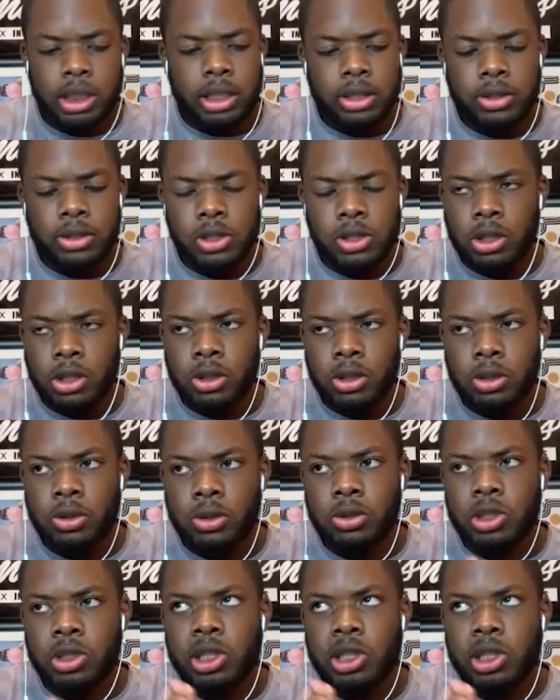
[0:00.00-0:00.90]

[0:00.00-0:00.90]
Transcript: years old.